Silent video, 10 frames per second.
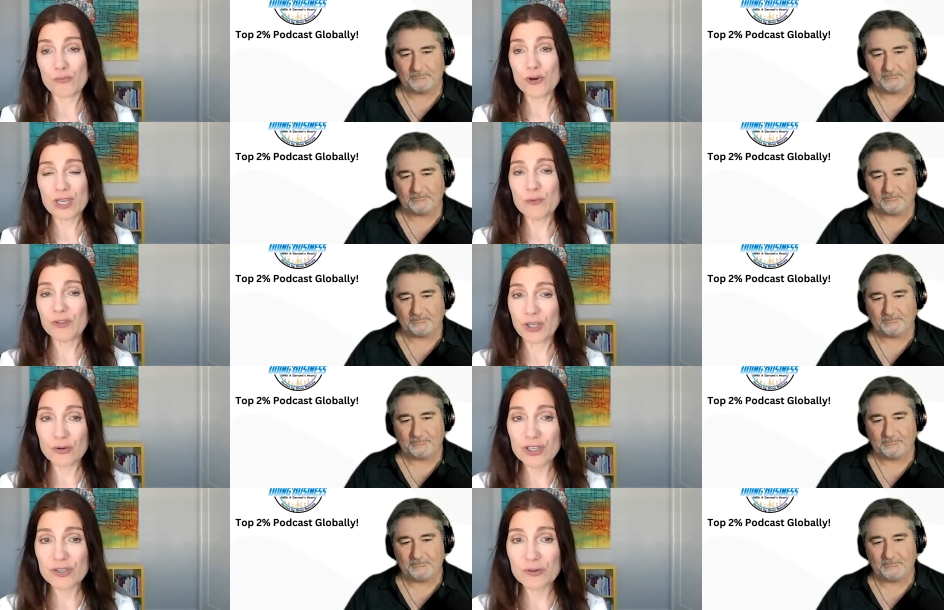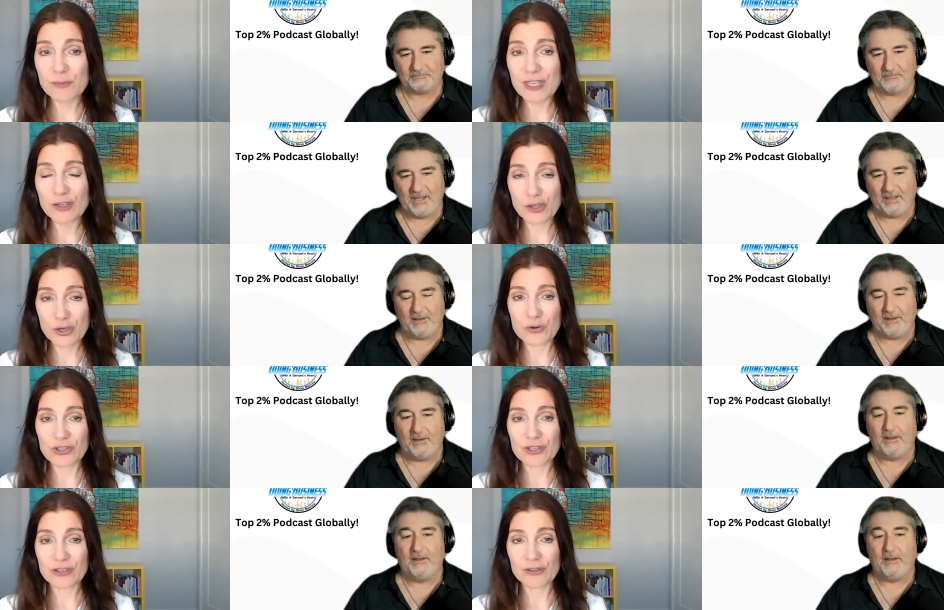Speaker 1: working with coaches or being yeah. a
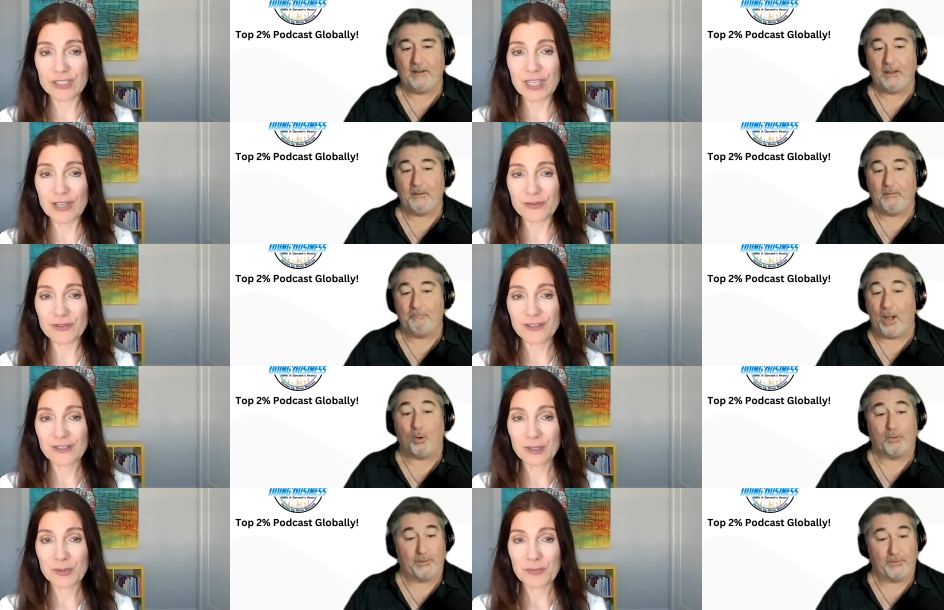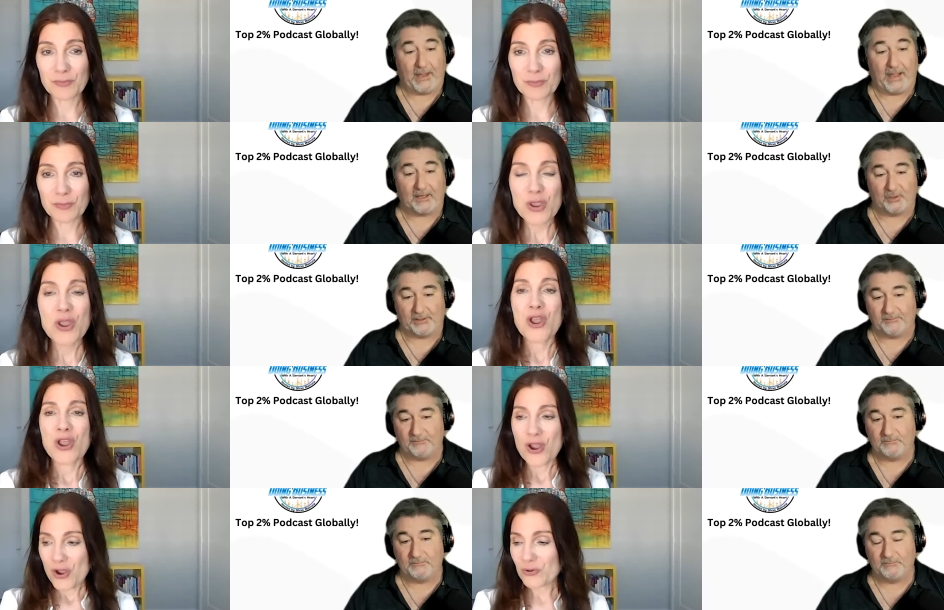coach altogether?
Speaker 2: Both, actually.
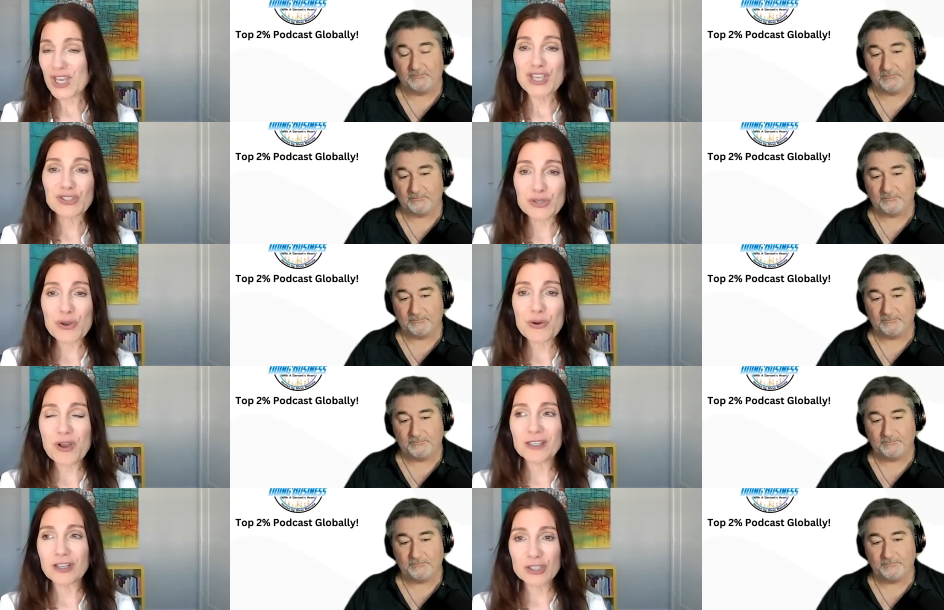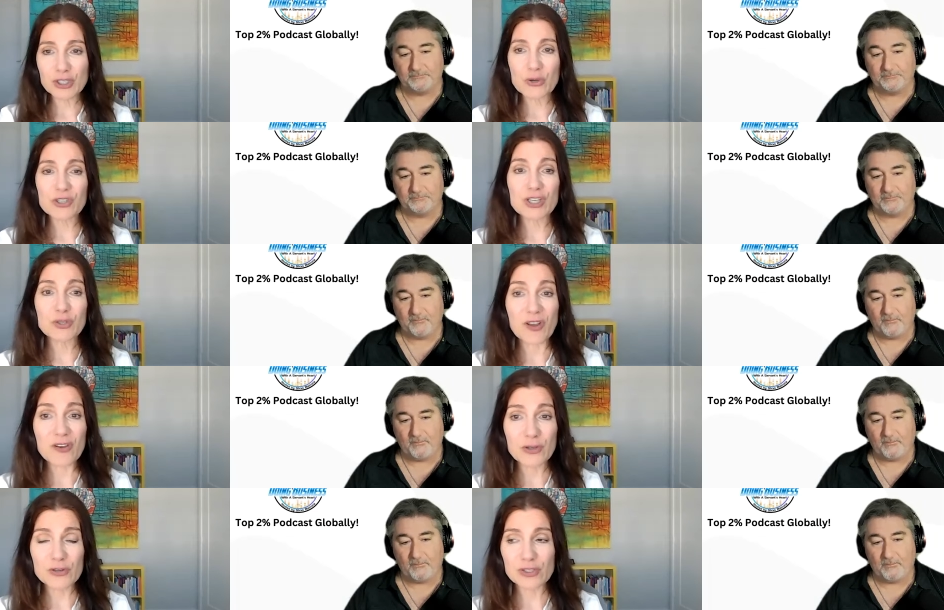
Speaker 1: Okay, so I got into coaching
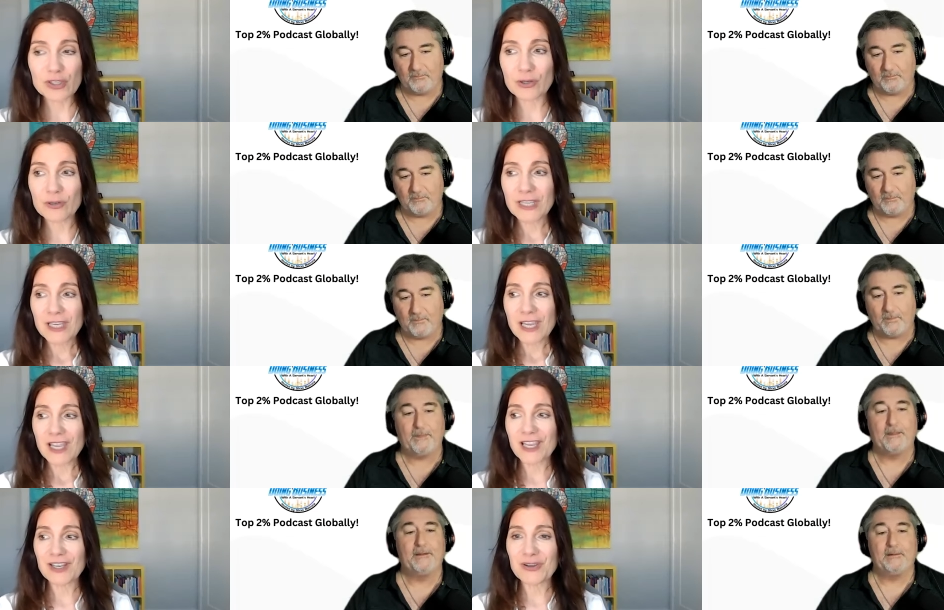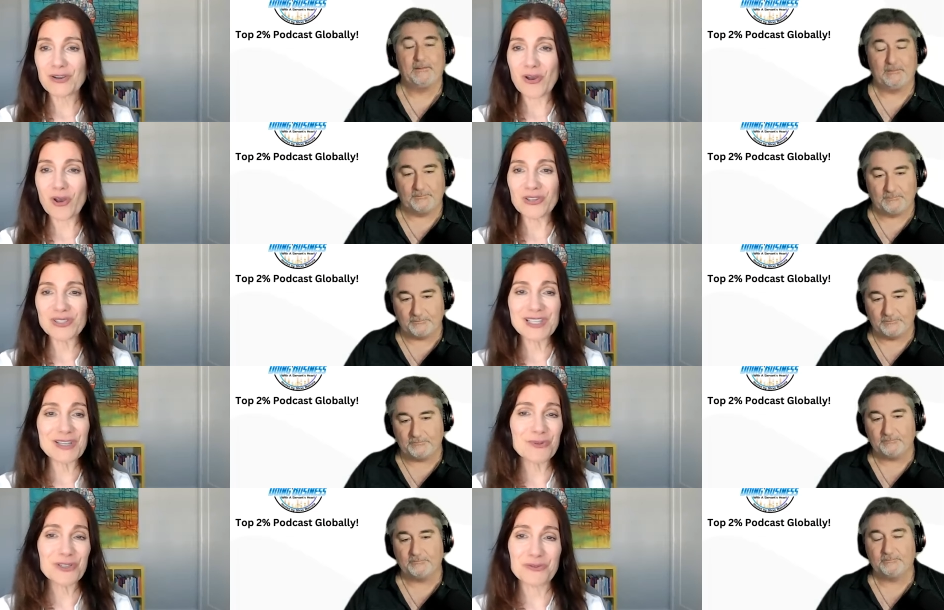12 years ago, and
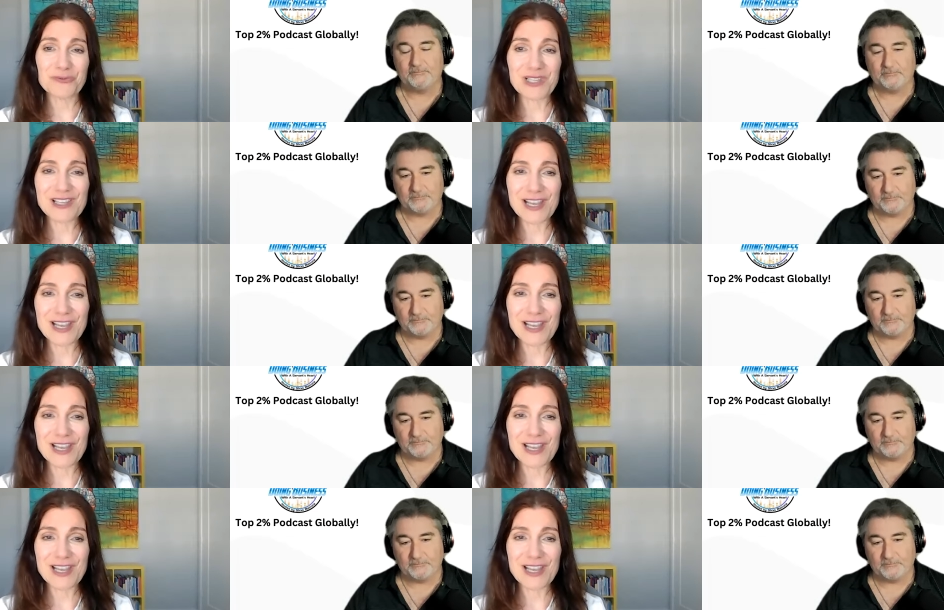honestly, it wasn't really